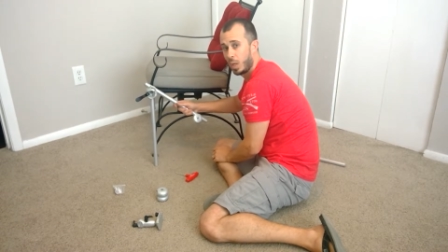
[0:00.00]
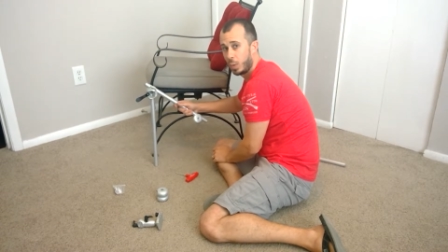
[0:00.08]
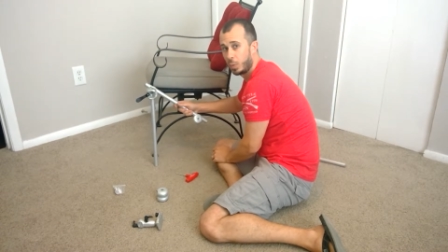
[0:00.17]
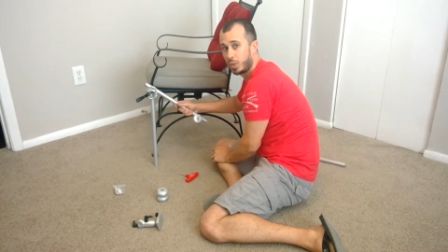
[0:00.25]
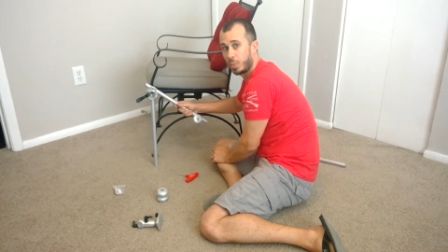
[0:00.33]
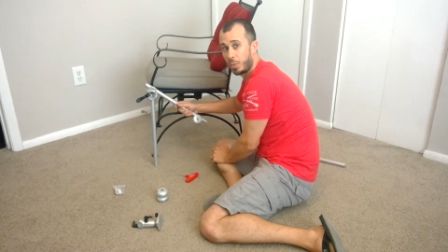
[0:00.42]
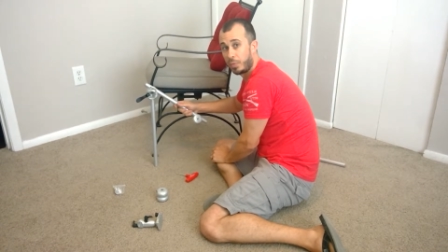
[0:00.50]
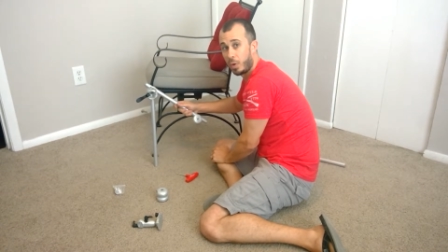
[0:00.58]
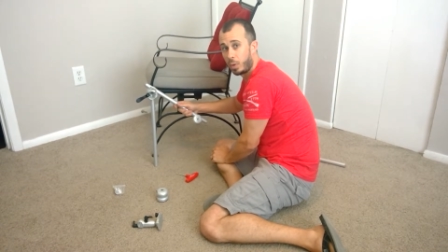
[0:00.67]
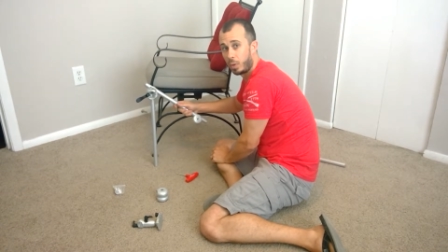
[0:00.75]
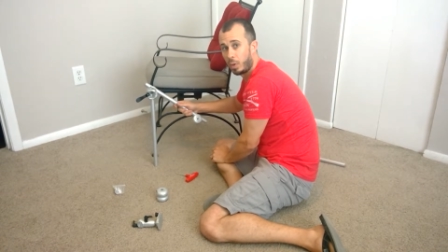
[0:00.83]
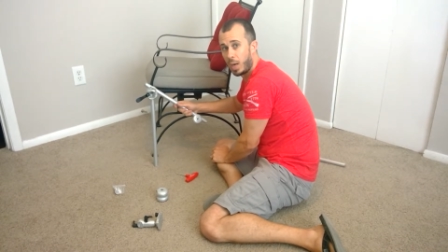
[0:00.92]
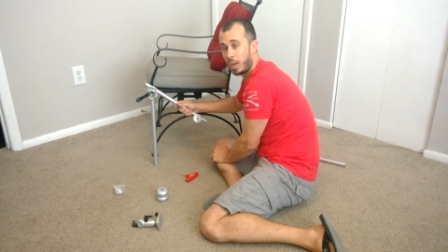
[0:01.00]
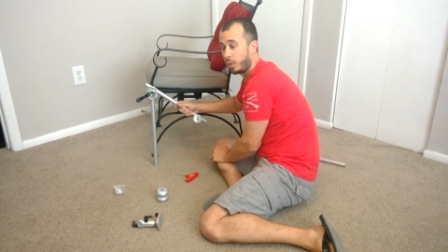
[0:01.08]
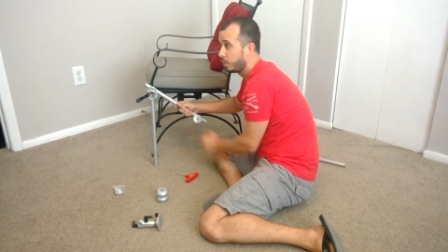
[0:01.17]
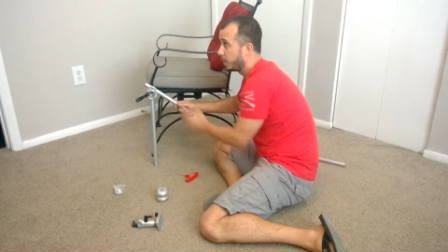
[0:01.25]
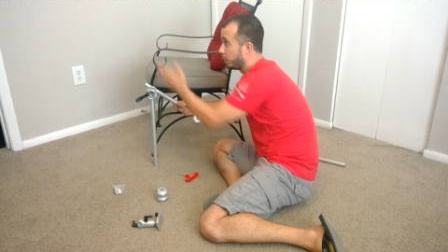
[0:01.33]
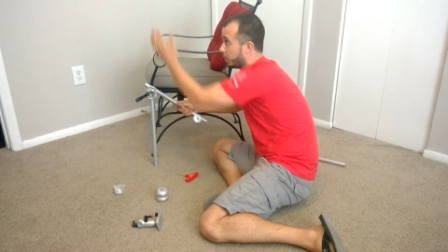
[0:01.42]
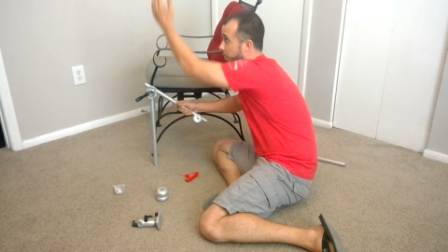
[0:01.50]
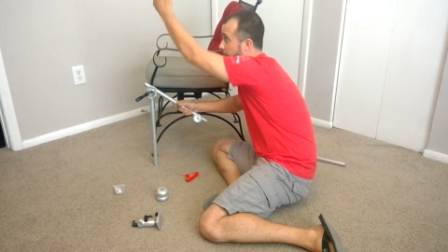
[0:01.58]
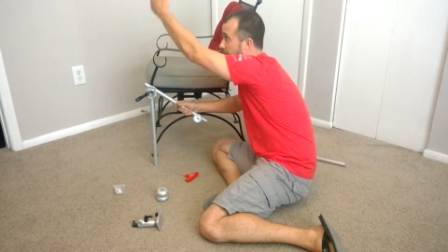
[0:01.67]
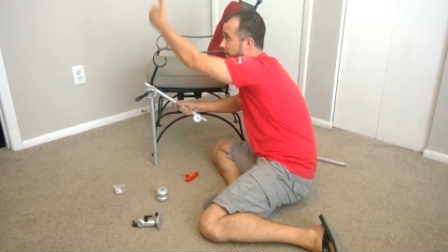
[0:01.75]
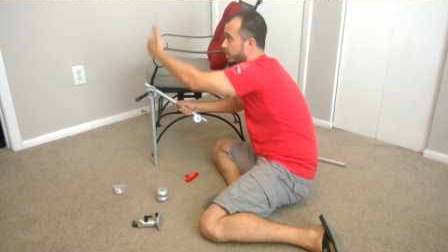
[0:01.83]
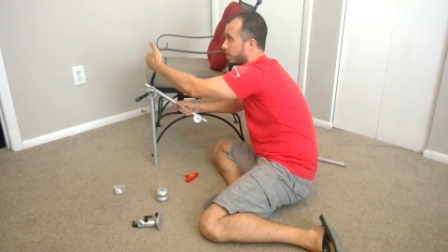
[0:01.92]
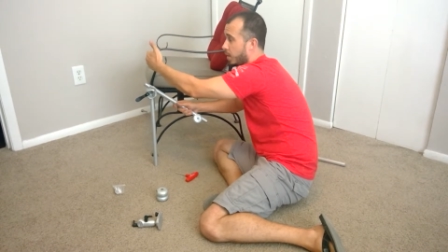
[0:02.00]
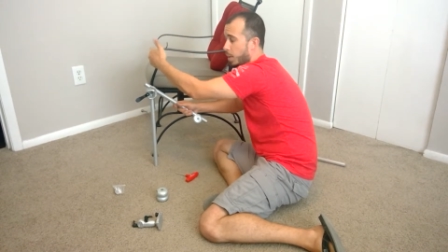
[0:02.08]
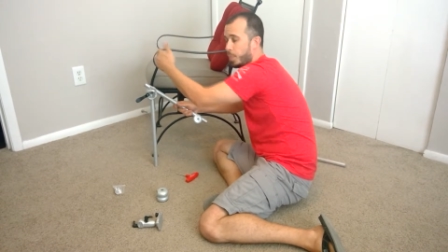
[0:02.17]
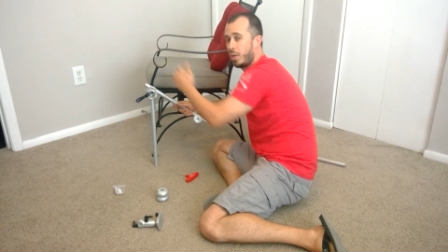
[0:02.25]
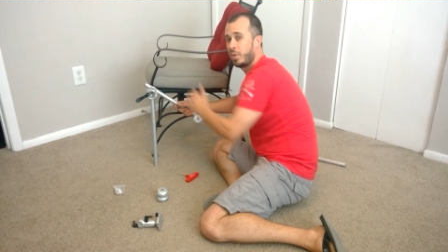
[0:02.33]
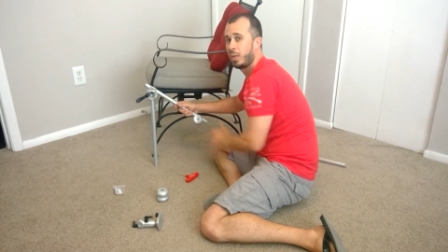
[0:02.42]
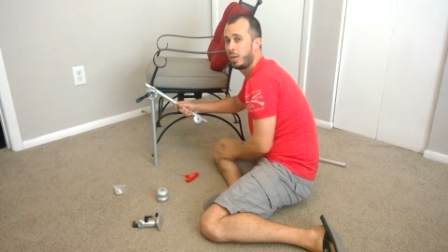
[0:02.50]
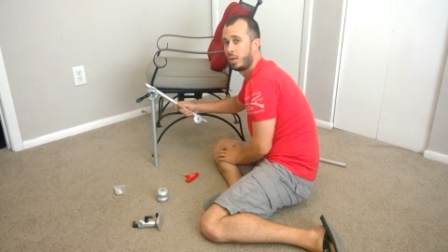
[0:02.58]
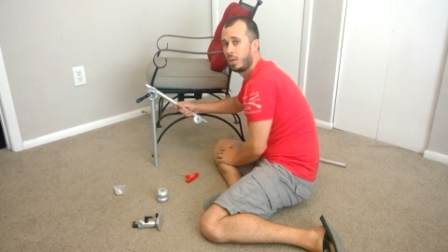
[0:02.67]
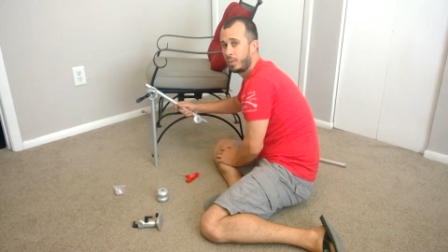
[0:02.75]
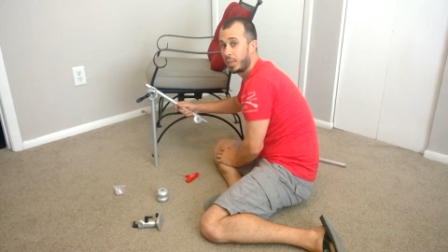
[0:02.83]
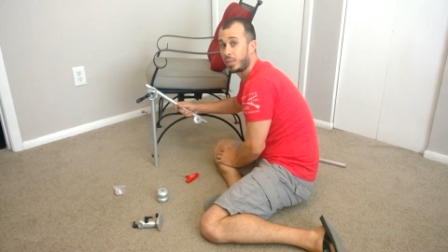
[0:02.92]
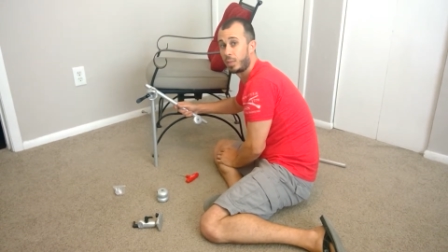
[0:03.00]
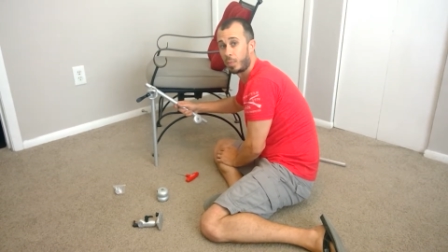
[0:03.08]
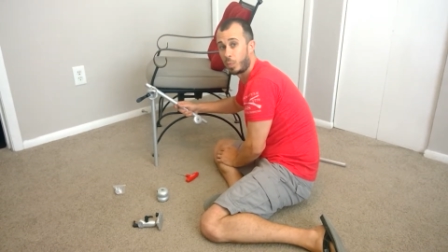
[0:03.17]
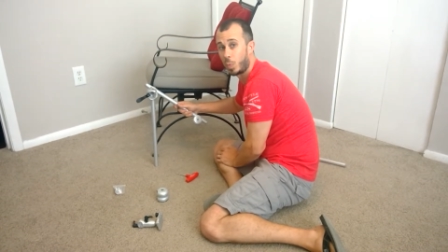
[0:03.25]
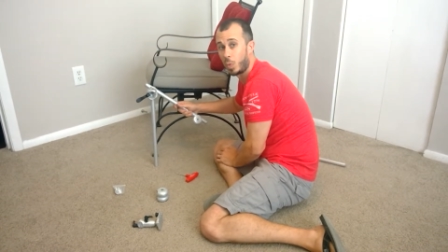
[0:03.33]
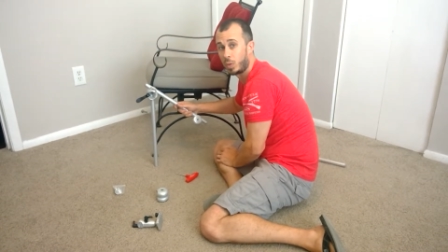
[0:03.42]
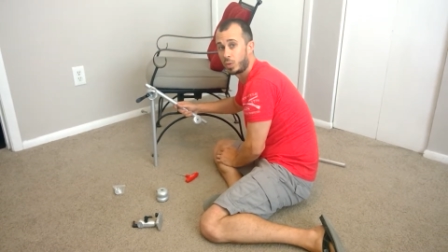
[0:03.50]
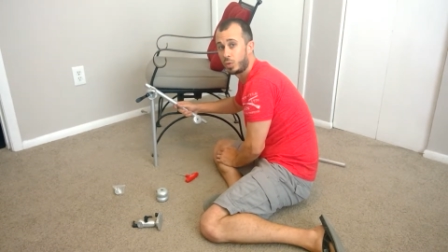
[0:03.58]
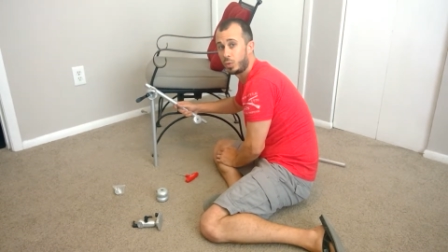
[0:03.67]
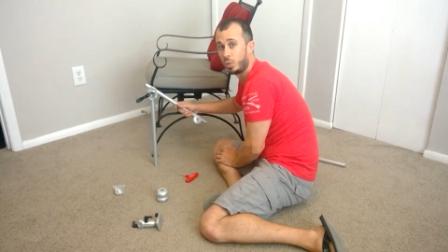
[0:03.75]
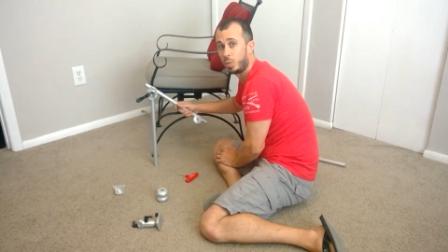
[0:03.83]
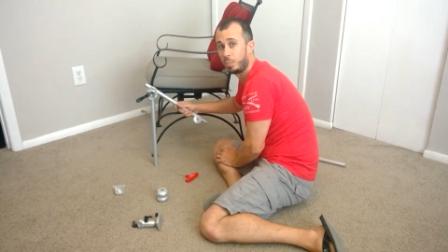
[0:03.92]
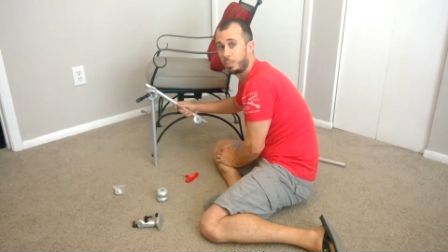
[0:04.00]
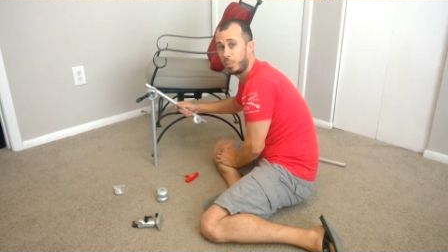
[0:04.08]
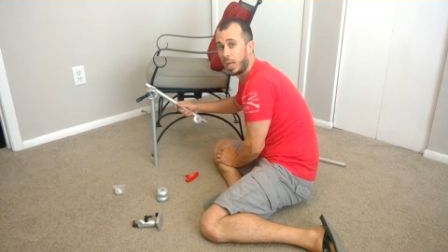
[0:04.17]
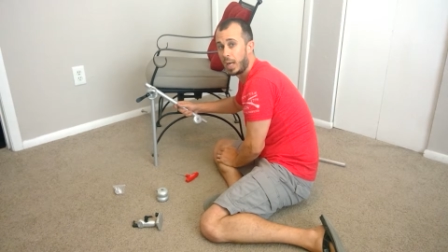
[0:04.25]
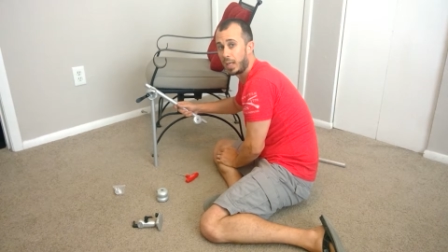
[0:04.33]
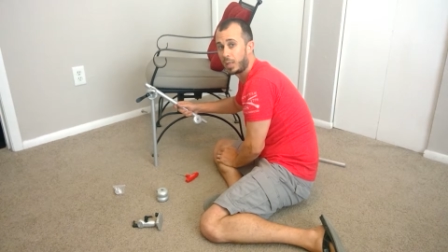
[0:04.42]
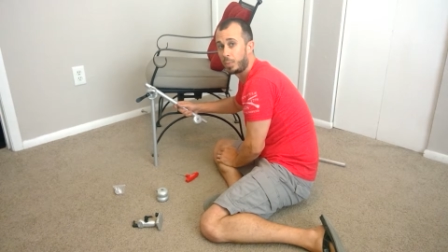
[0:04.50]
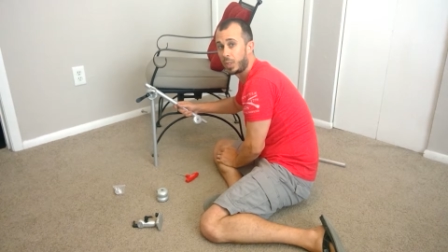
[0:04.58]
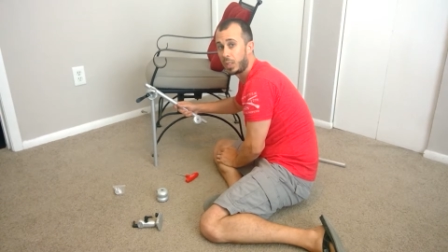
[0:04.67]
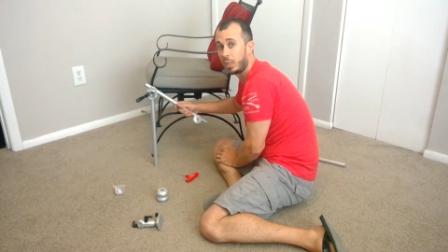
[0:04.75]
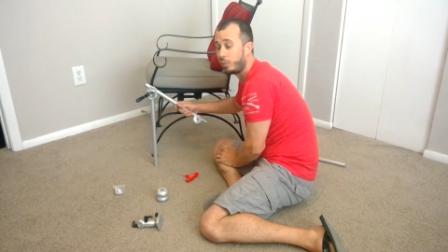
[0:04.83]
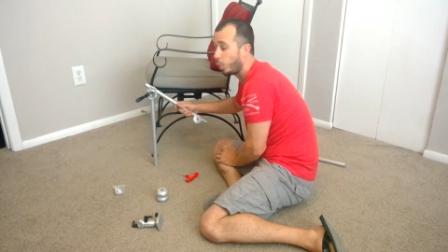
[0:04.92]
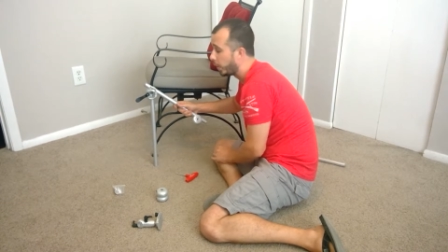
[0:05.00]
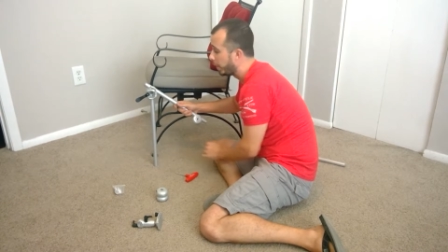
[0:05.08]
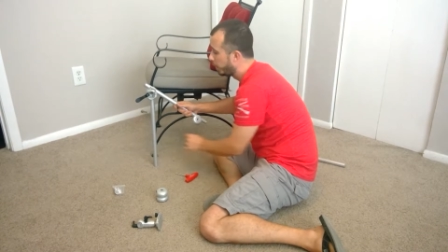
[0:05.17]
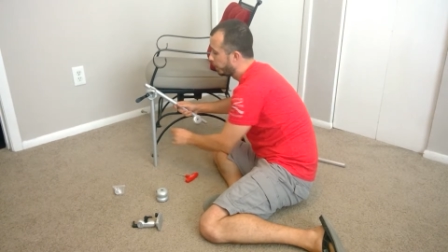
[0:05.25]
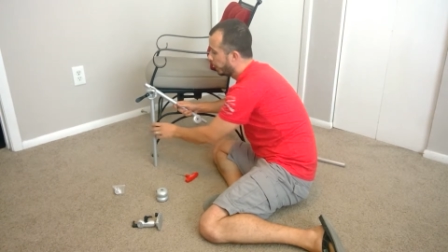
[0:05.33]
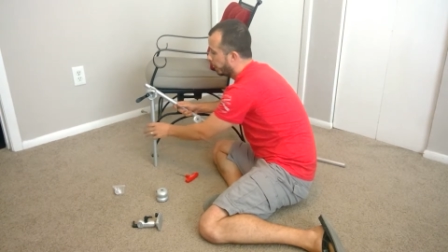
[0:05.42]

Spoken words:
it would simply fall to the ground. And with the device above it, that's something we want to completely avoid.